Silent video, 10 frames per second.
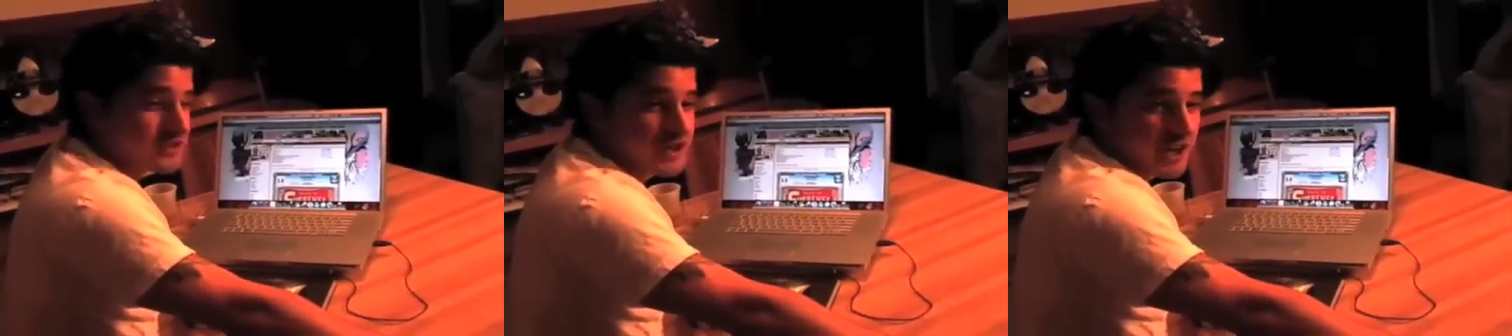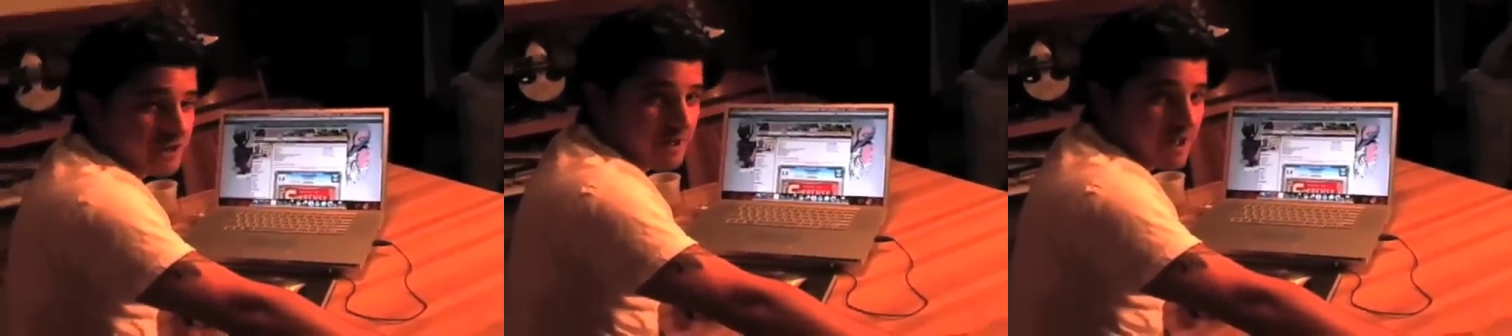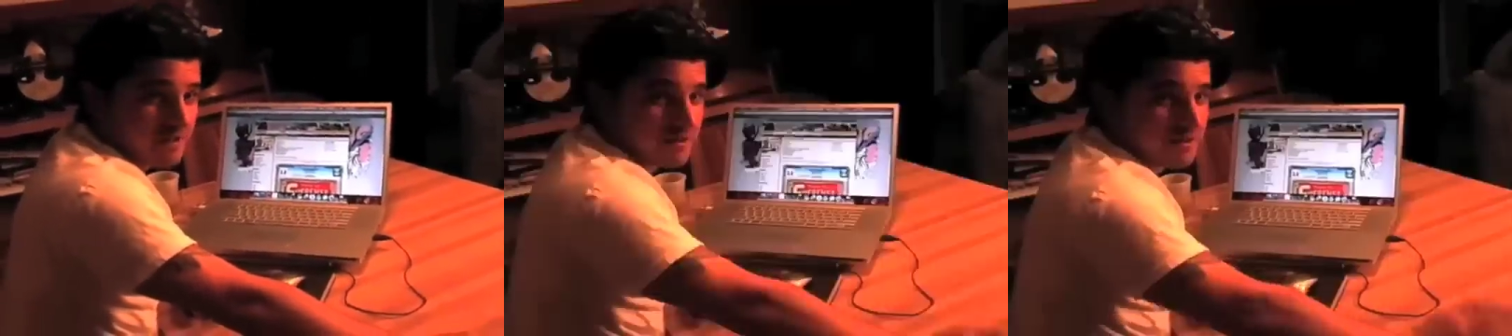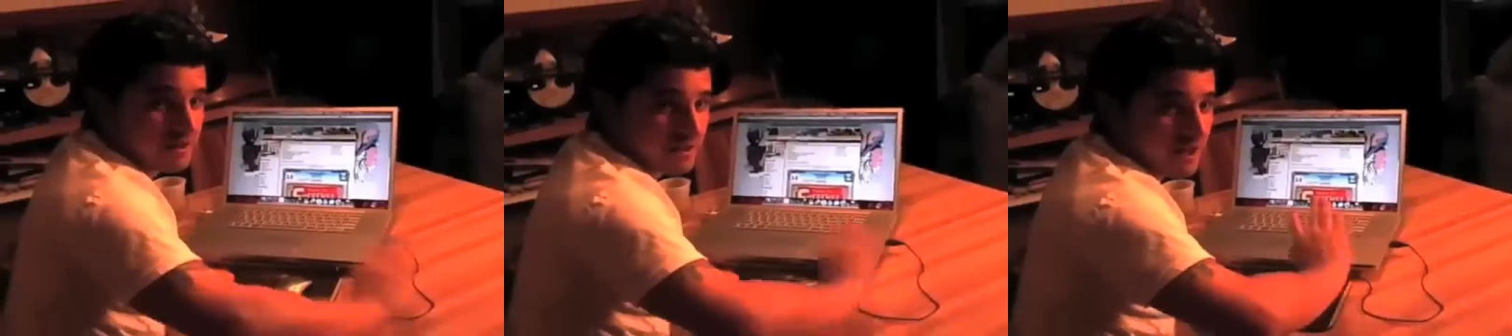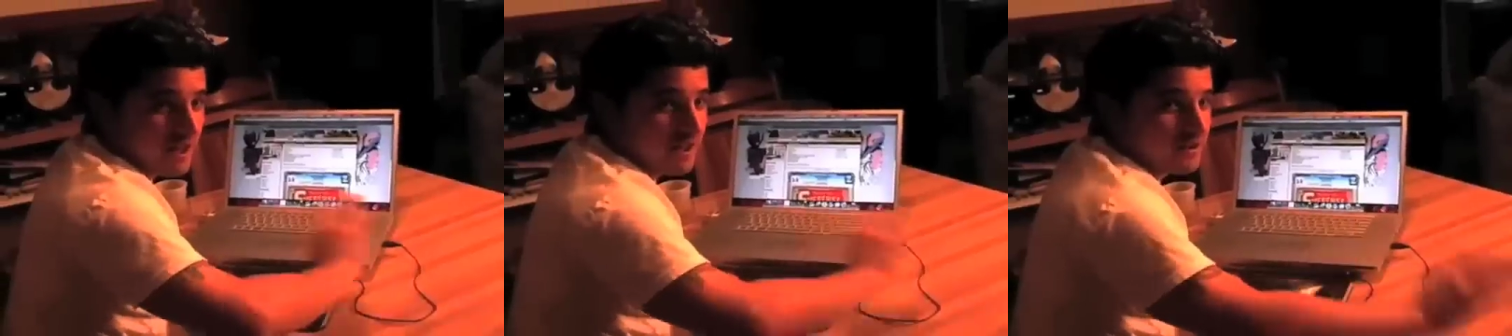you check them out.
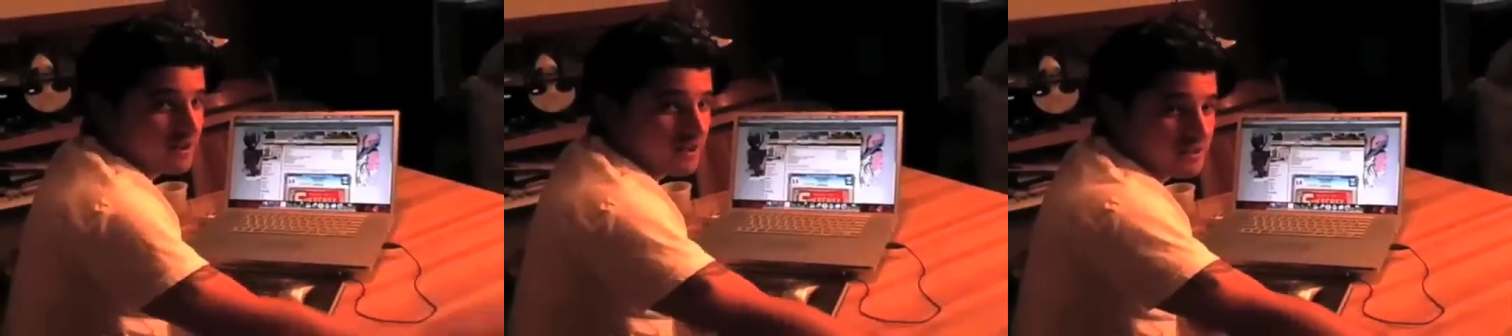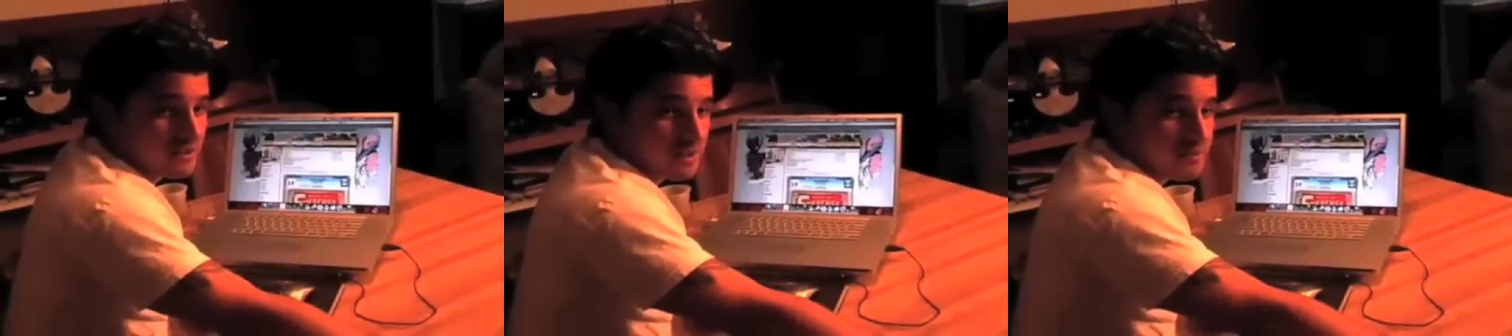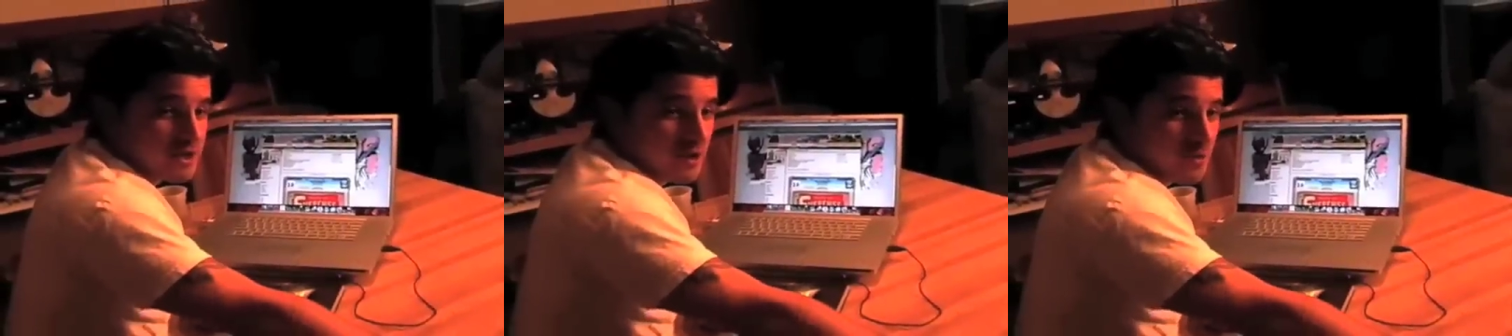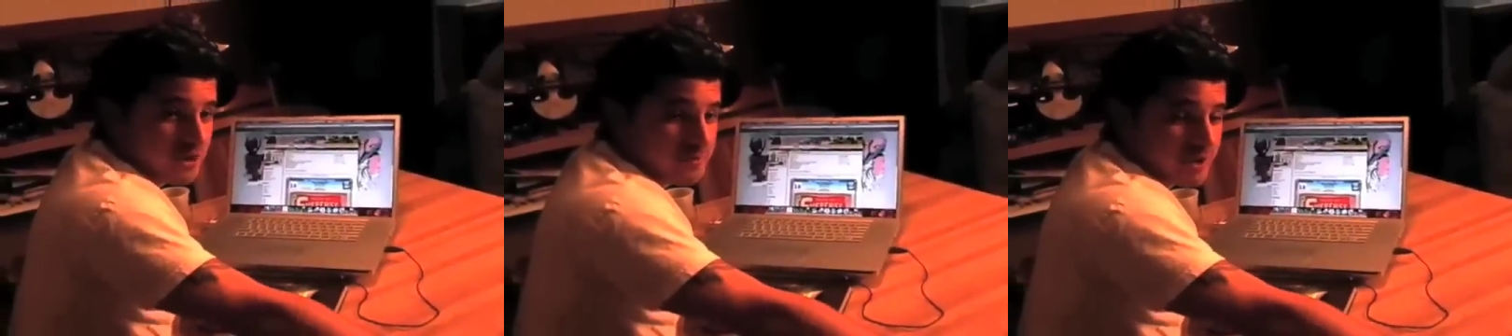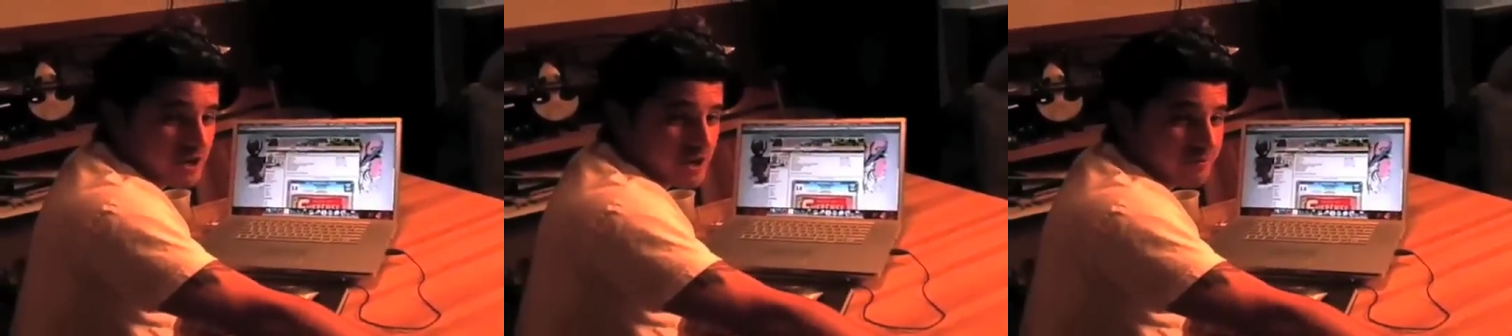And let me know what you
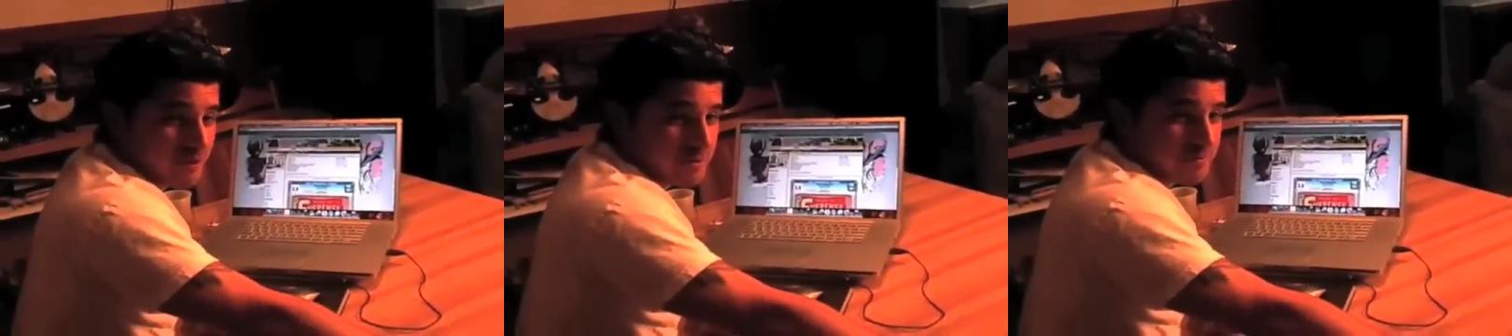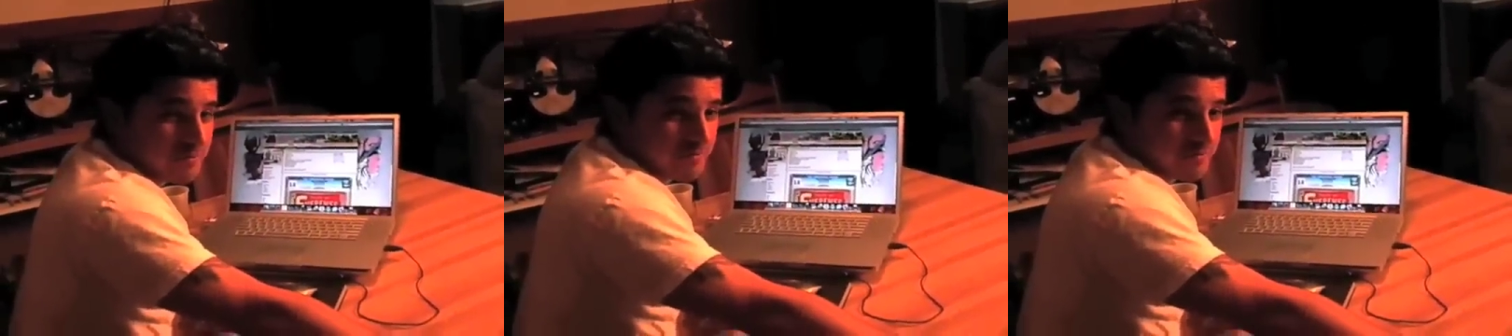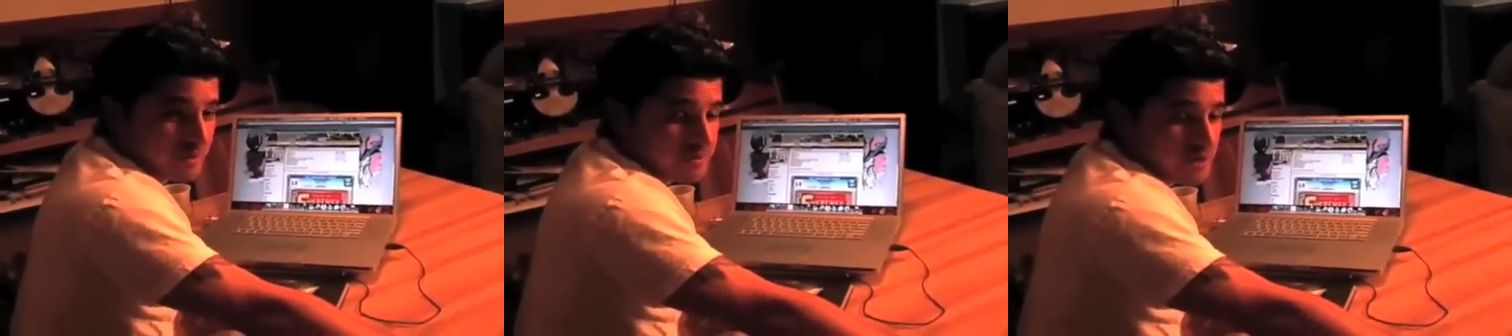pick up from them. Let me